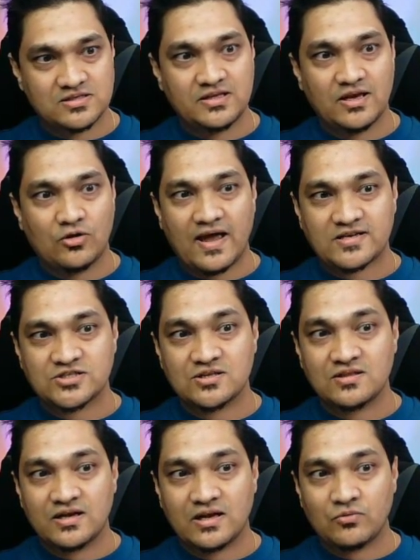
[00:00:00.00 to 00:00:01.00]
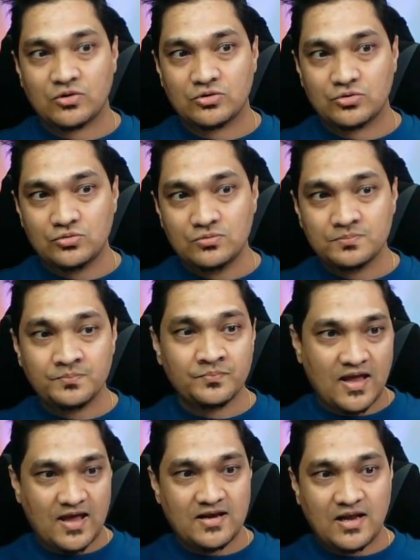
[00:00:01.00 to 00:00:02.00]
the action that I want to do,
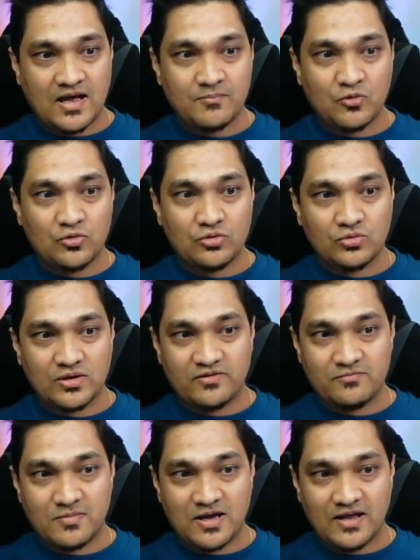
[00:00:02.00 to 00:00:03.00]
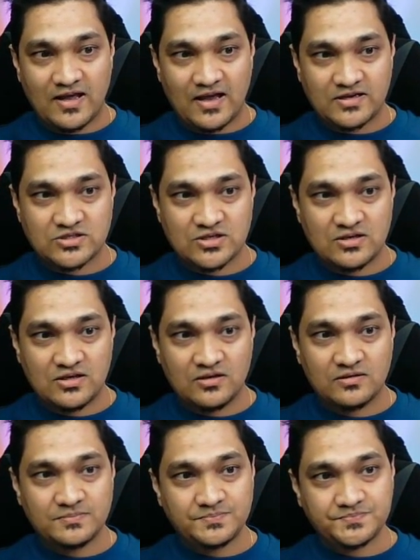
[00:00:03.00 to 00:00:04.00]
and I'm going to give my action
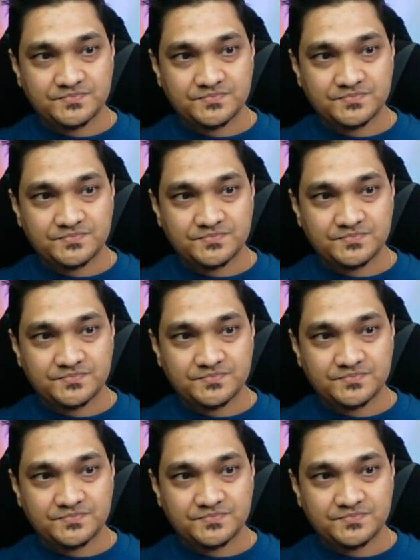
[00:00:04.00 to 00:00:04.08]
here.